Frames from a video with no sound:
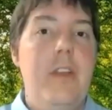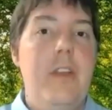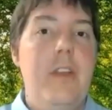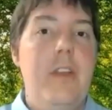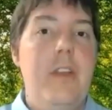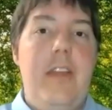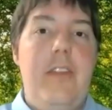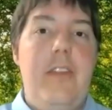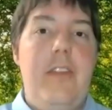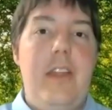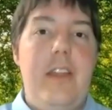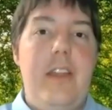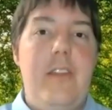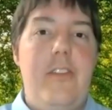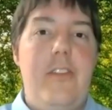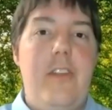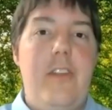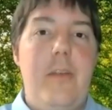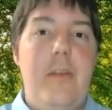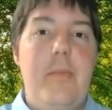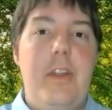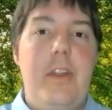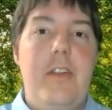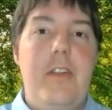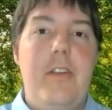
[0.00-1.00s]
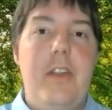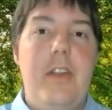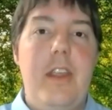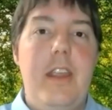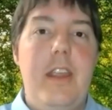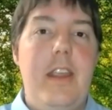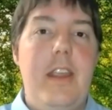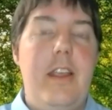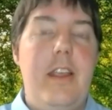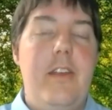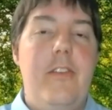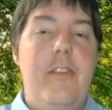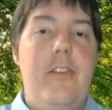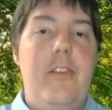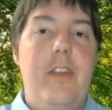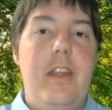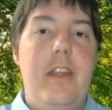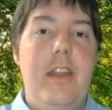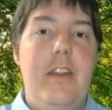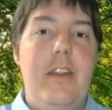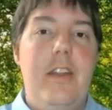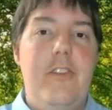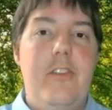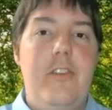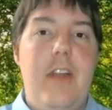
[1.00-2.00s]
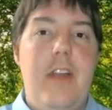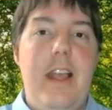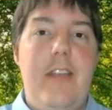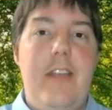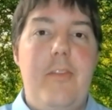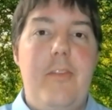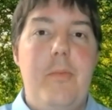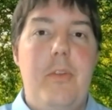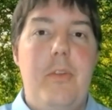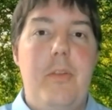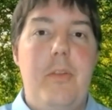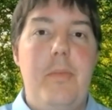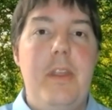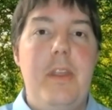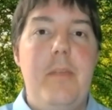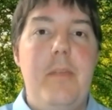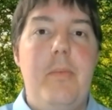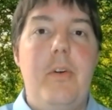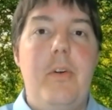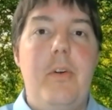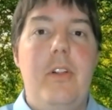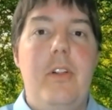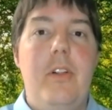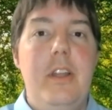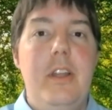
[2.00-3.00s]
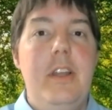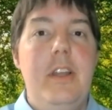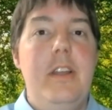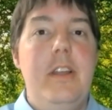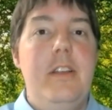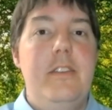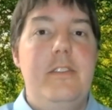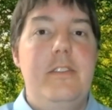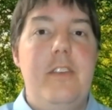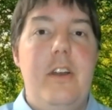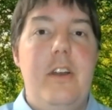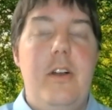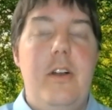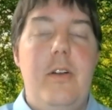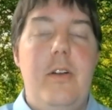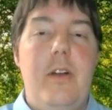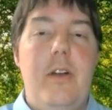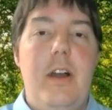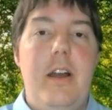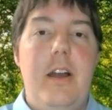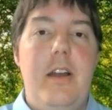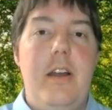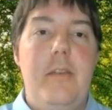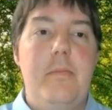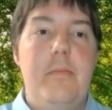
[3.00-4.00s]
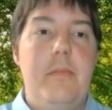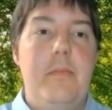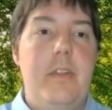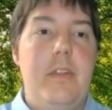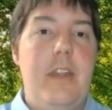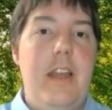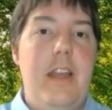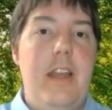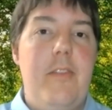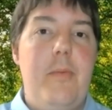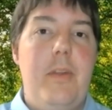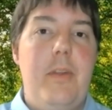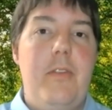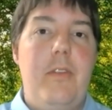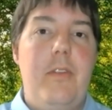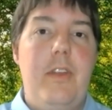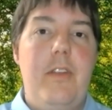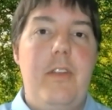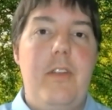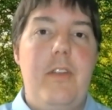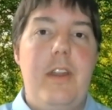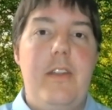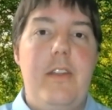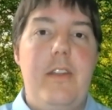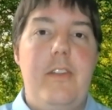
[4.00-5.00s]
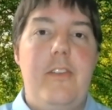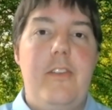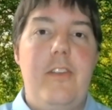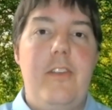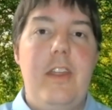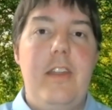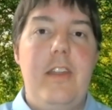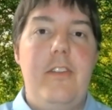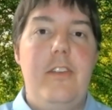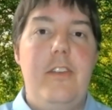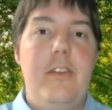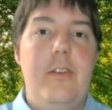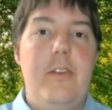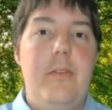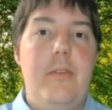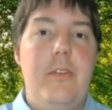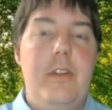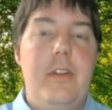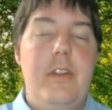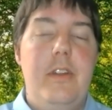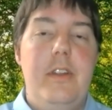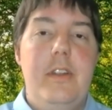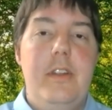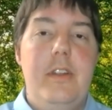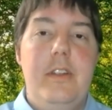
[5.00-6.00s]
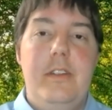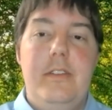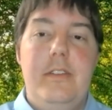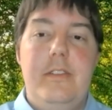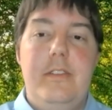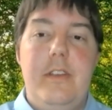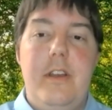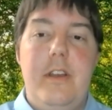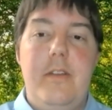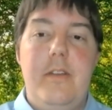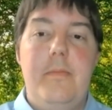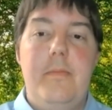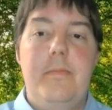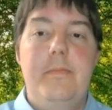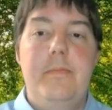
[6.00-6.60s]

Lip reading: I think to some degree, because it attracts more people. So that's been really great to see too. So.